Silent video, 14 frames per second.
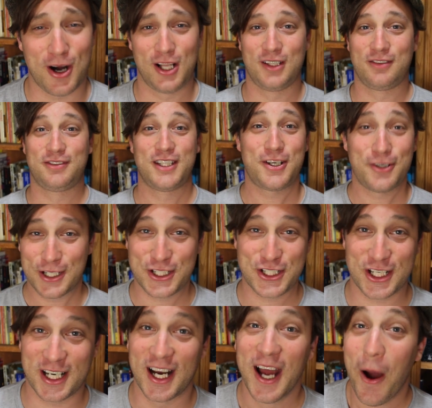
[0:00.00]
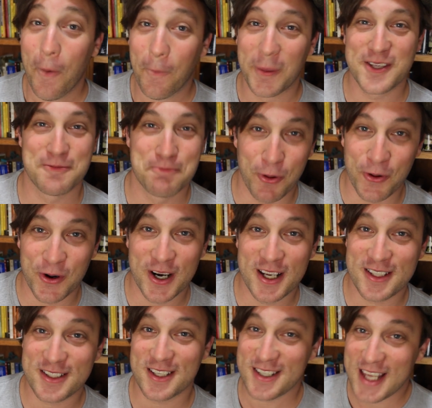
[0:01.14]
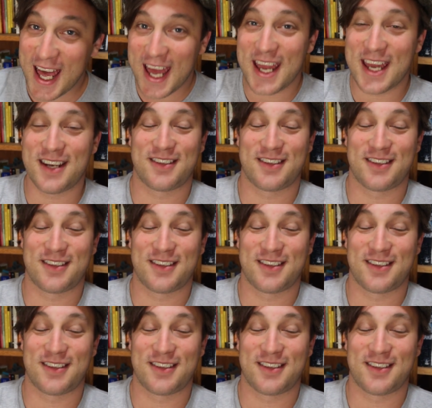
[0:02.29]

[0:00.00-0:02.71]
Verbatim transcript: all of literature was born today.